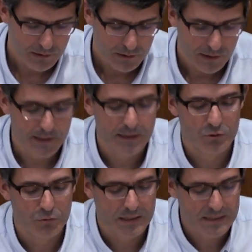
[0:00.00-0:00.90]
It needs
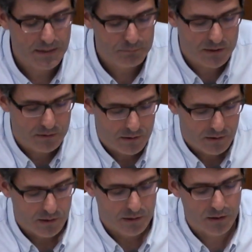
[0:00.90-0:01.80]
to accept
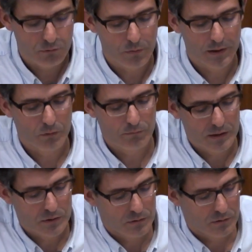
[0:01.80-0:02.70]
the growing
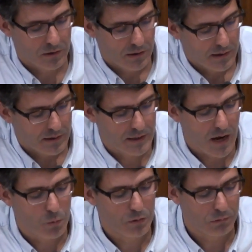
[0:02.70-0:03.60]
conviction that
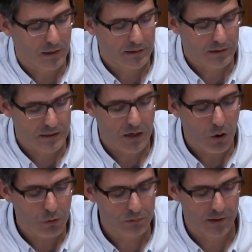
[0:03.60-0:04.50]
our planet is a
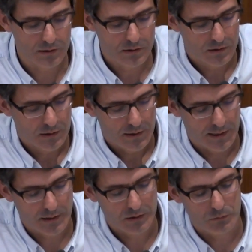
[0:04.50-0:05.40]
homeland
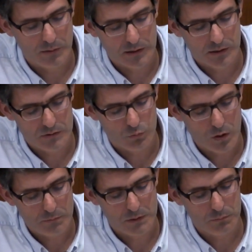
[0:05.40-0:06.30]
and that humanity is
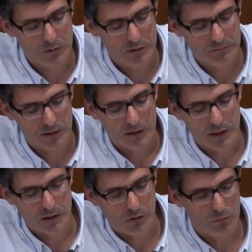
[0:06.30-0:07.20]
one people living
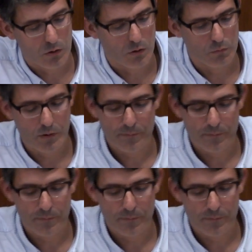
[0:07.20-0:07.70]
in a common home.